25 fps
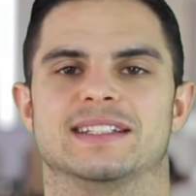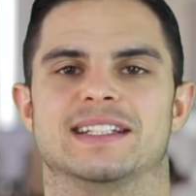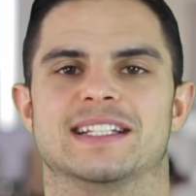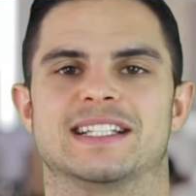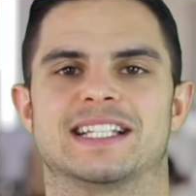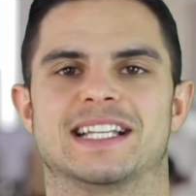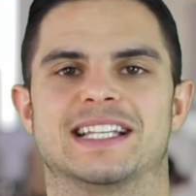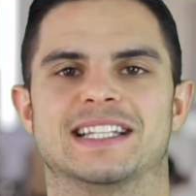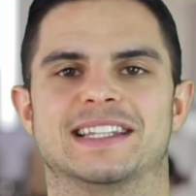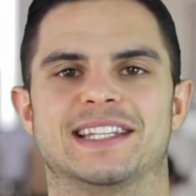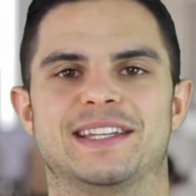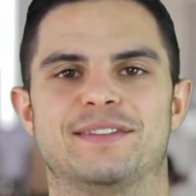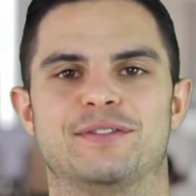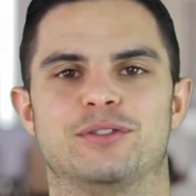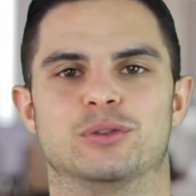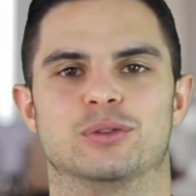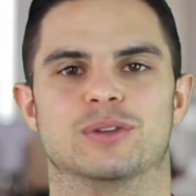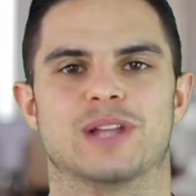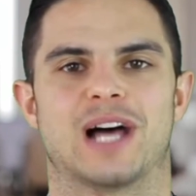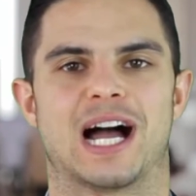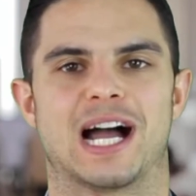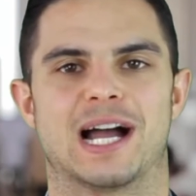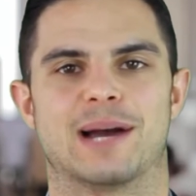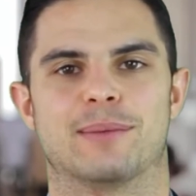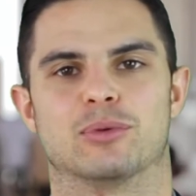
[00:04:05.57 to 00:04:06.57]
this can leave you
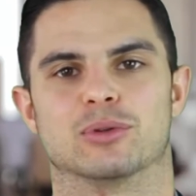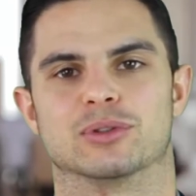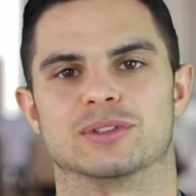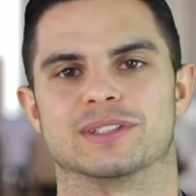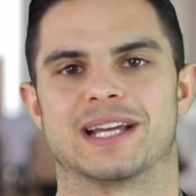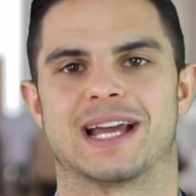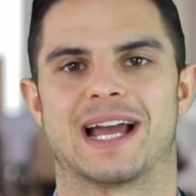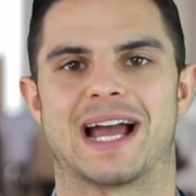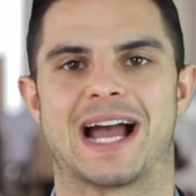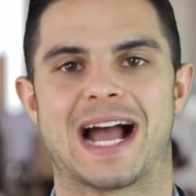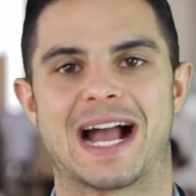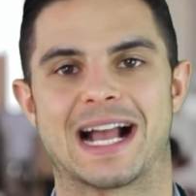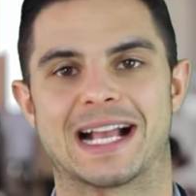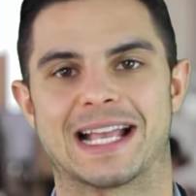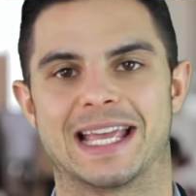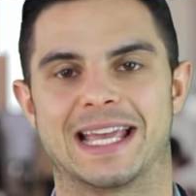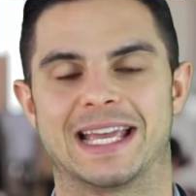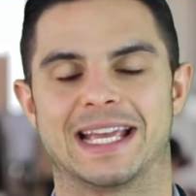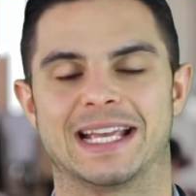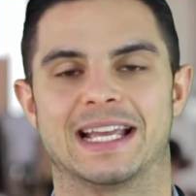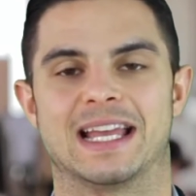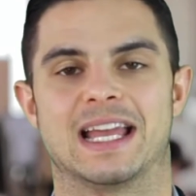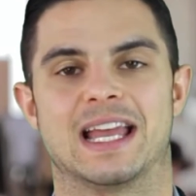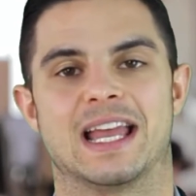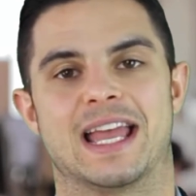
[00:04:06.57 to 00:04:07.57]
liable to
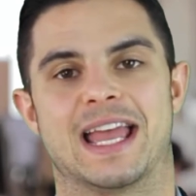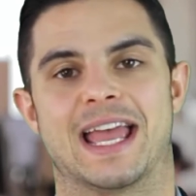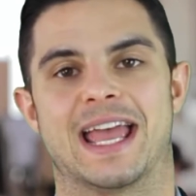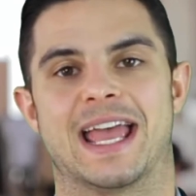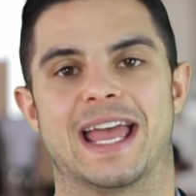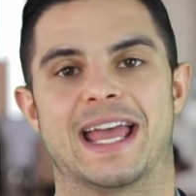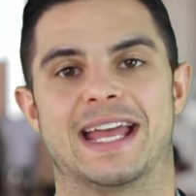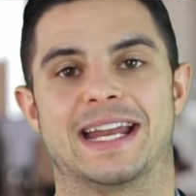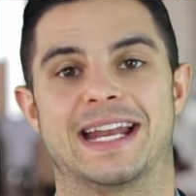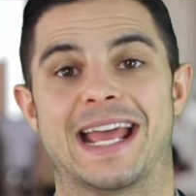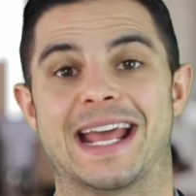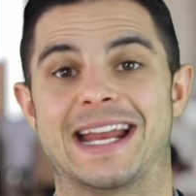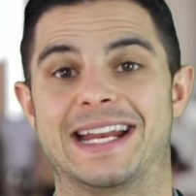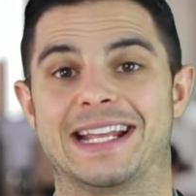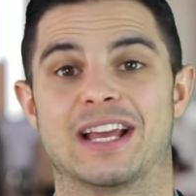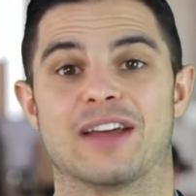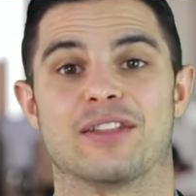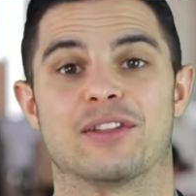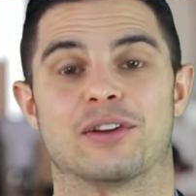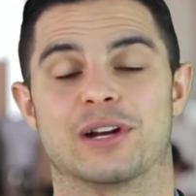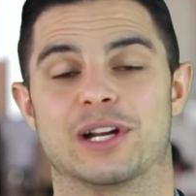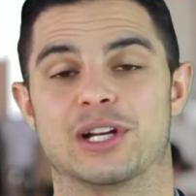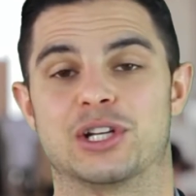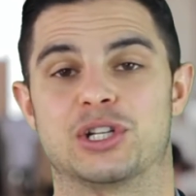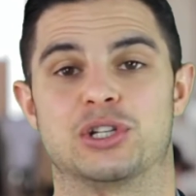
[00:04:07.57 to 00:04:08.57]
hacking and any
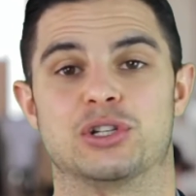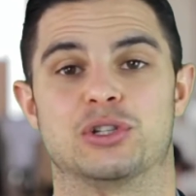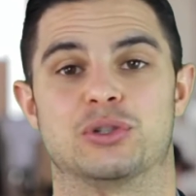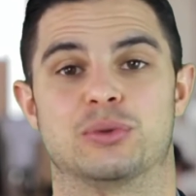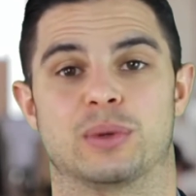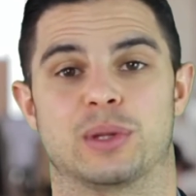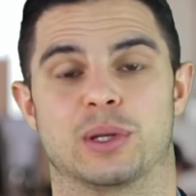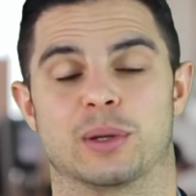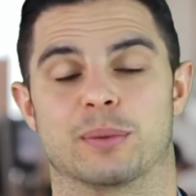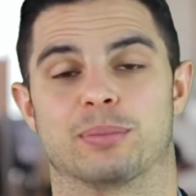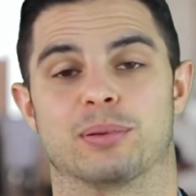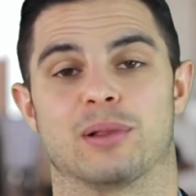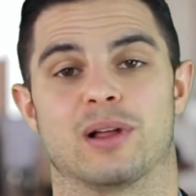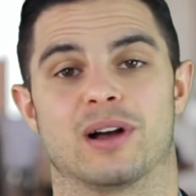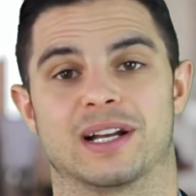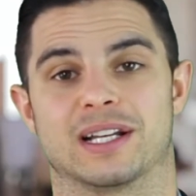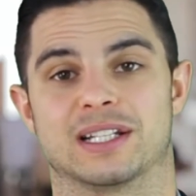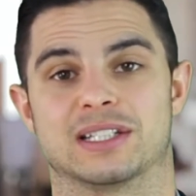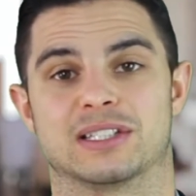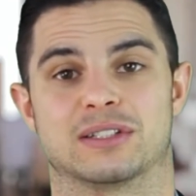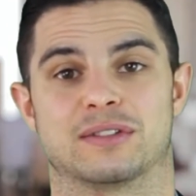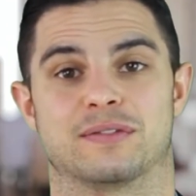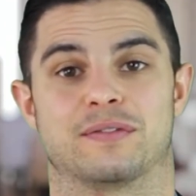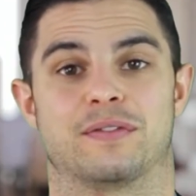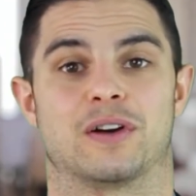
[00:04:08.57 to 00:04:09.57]
other issues with your
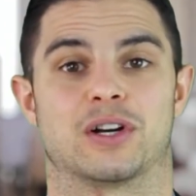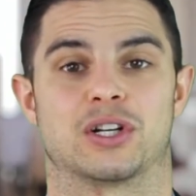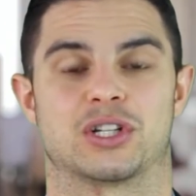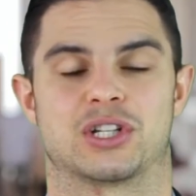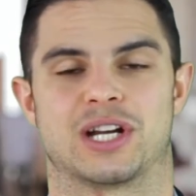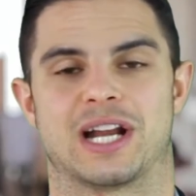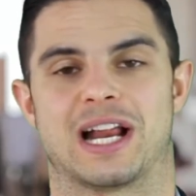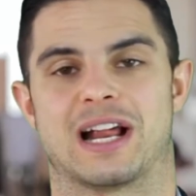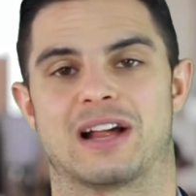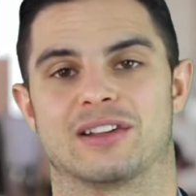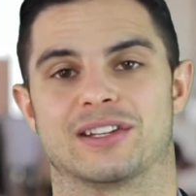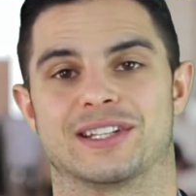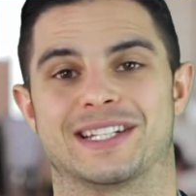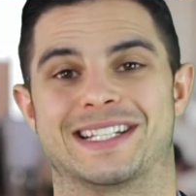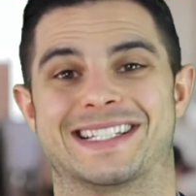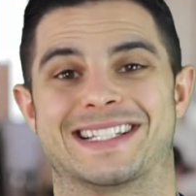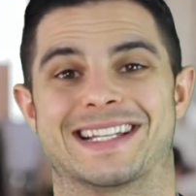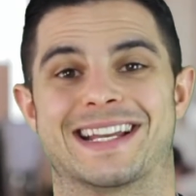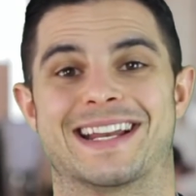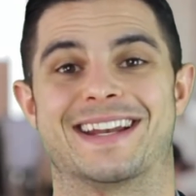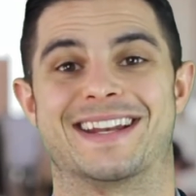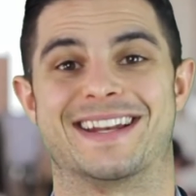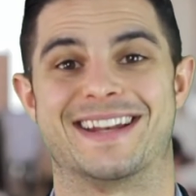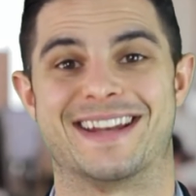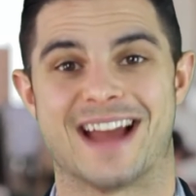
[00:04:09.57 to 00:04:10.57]
plugins and
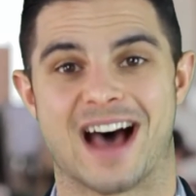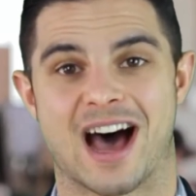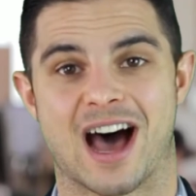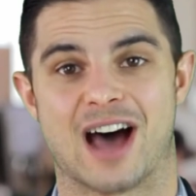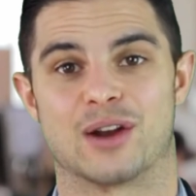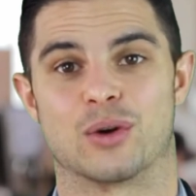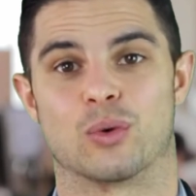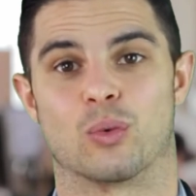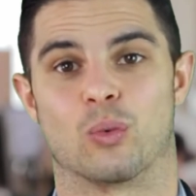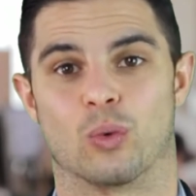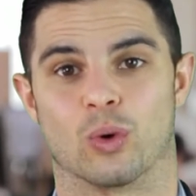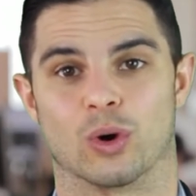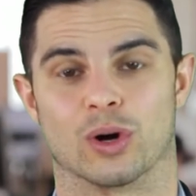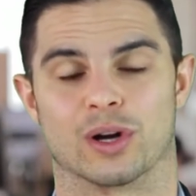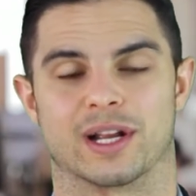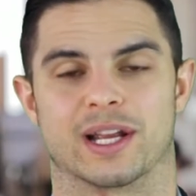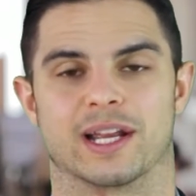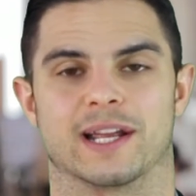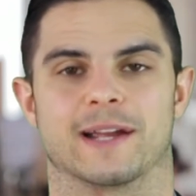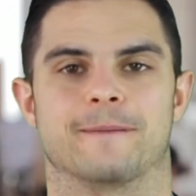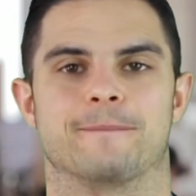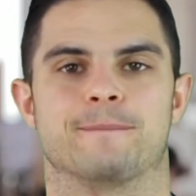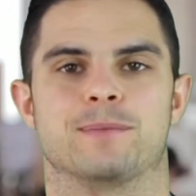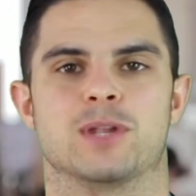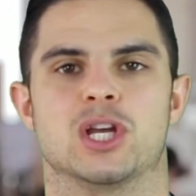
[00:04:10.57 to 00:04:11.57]
functionalities not
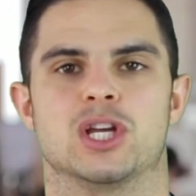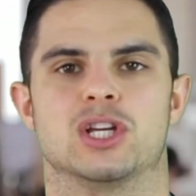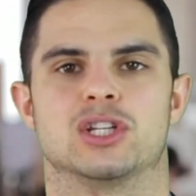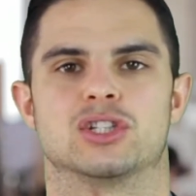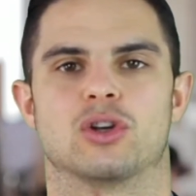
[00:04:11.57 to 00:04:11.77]
working.